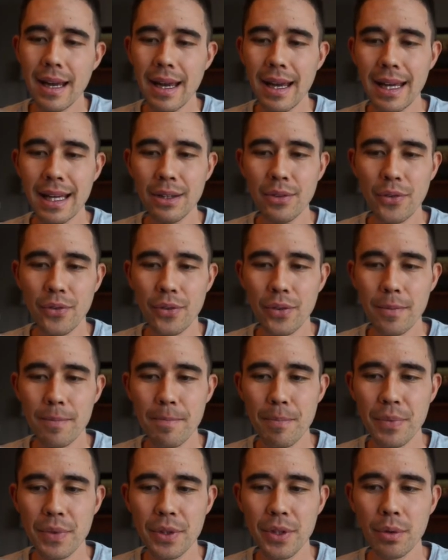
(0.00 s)
If
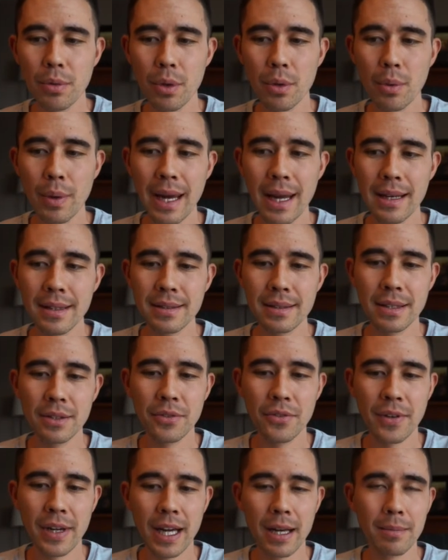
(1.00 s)
you were raised in a
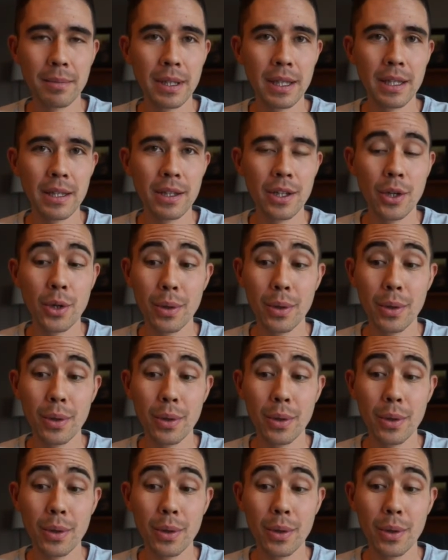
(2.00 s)
family